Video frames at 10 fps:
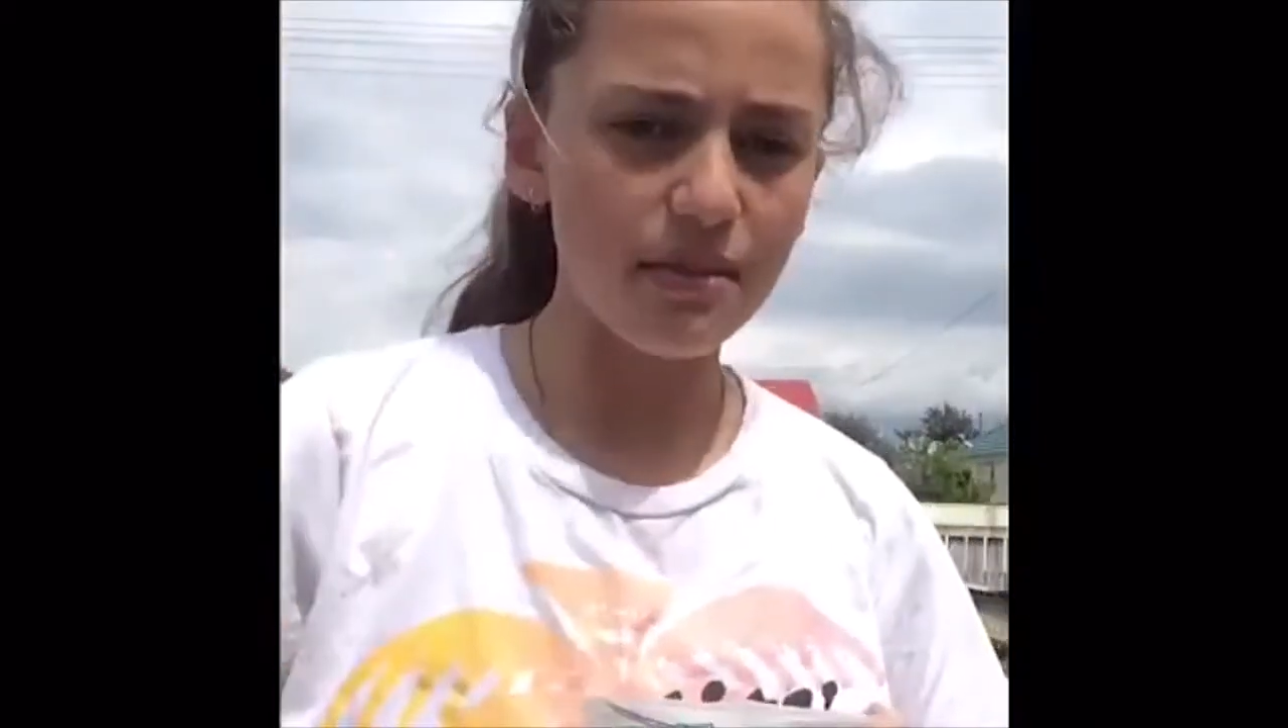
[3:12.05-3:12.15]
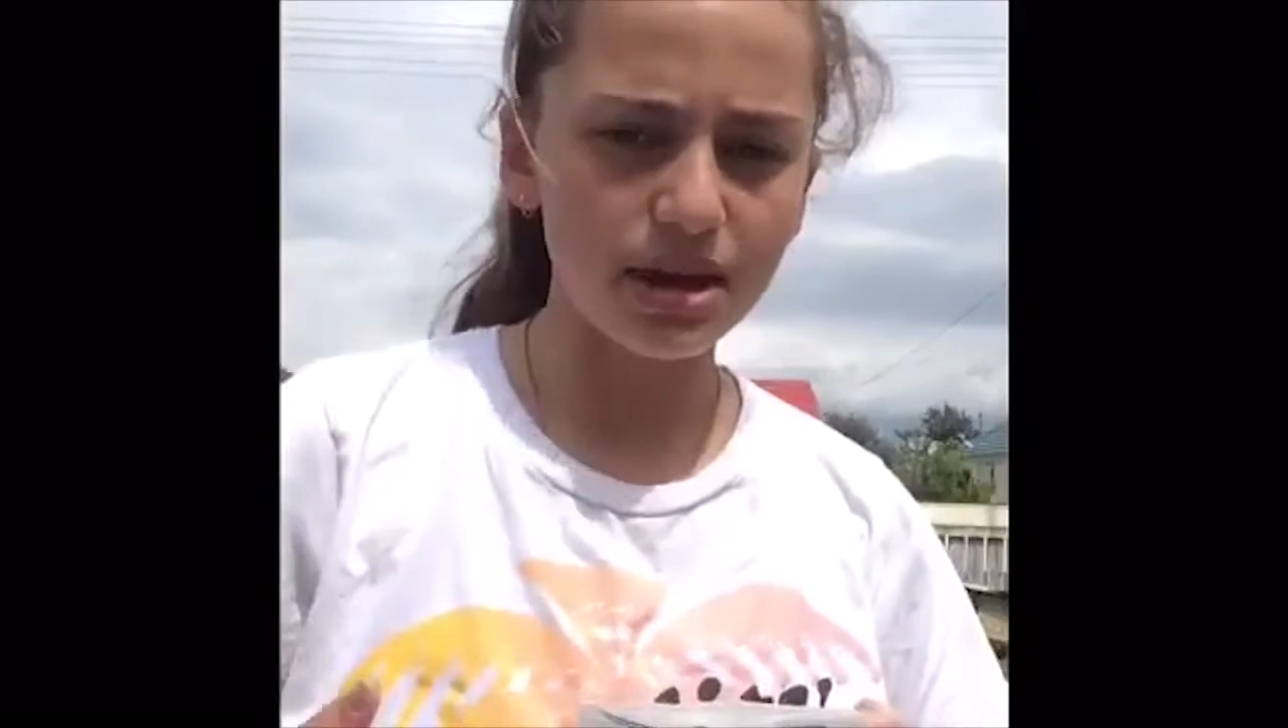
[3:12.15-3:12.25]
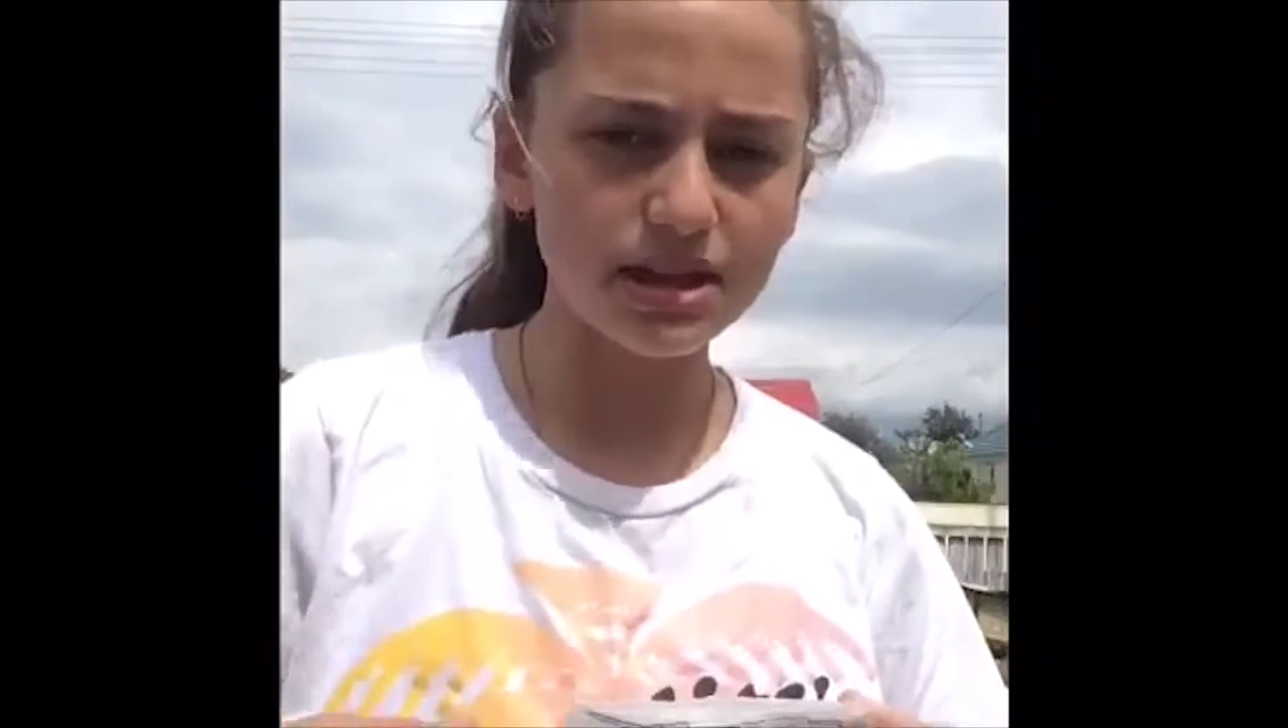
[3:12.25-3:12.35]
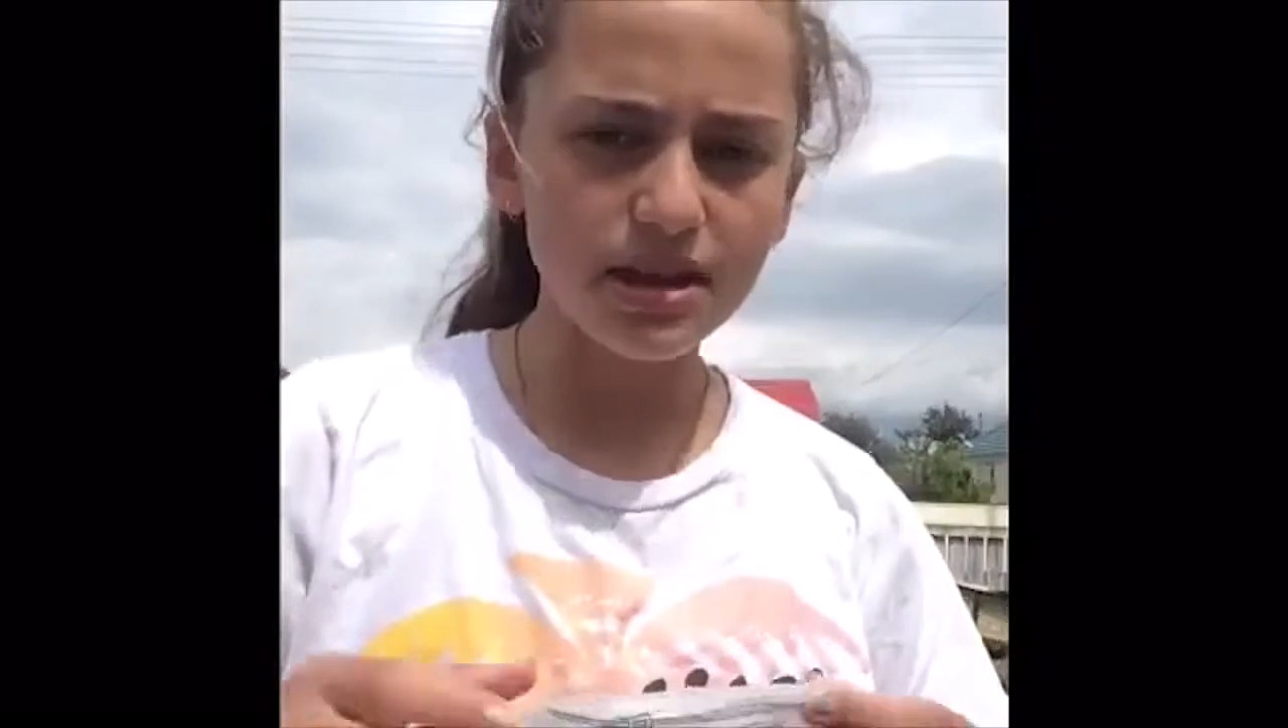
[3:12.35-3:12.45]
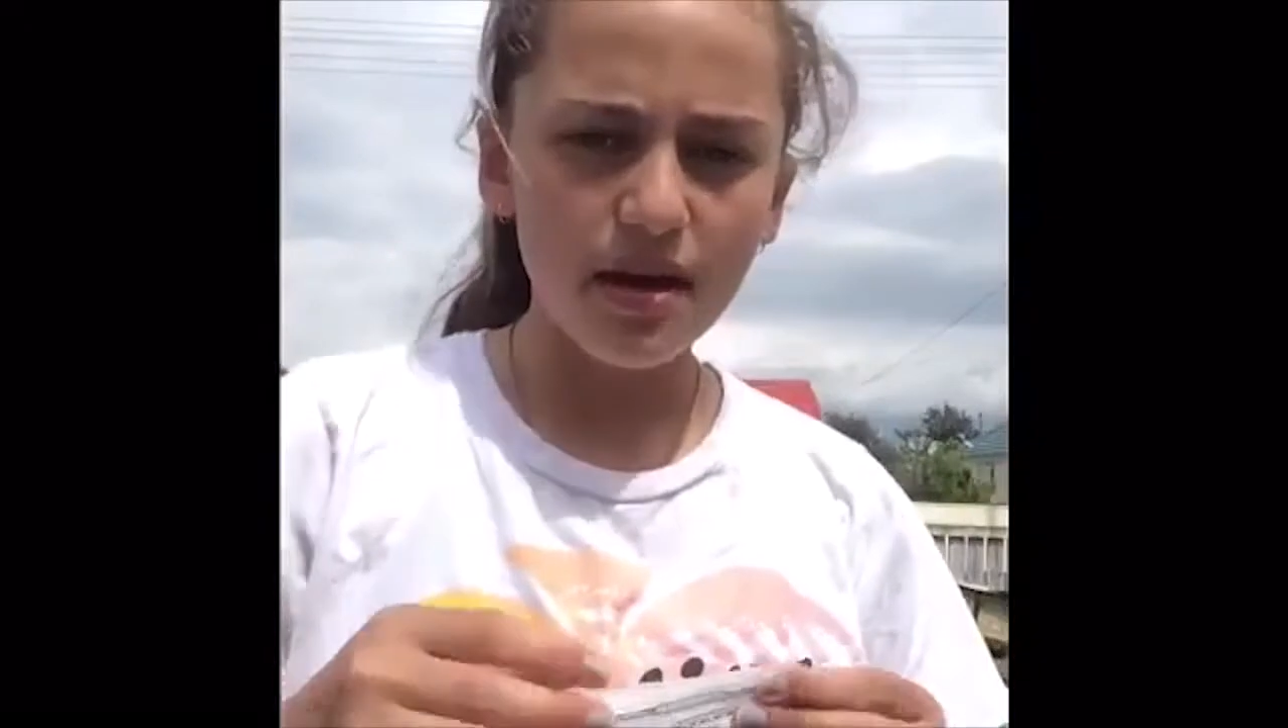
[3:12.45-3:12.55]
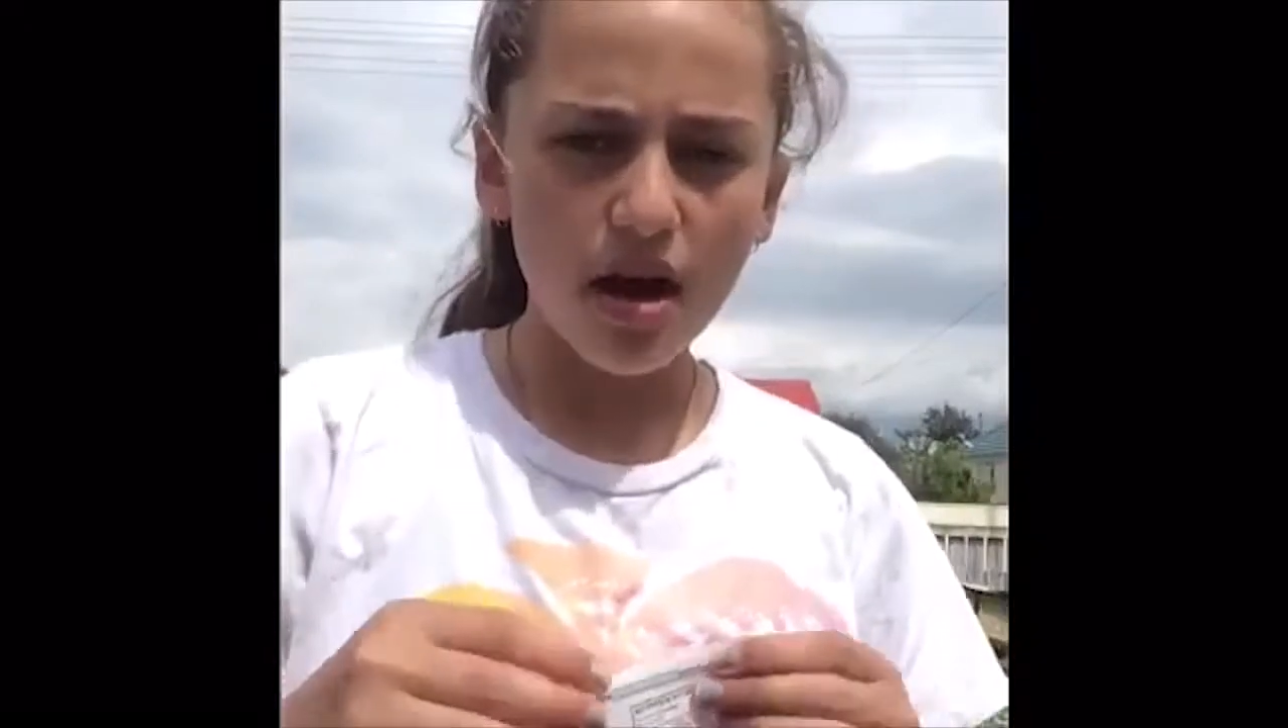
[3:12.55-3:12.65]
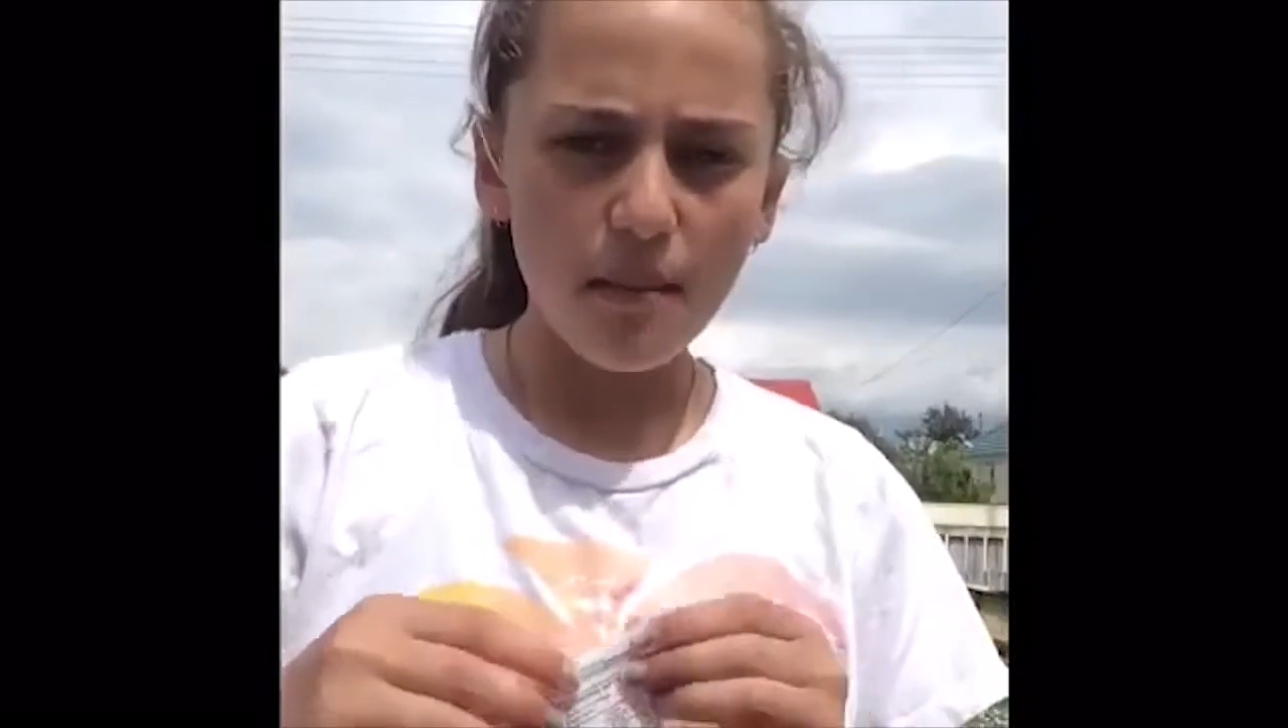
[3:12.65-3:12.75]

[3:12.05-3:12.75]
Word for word: gummies.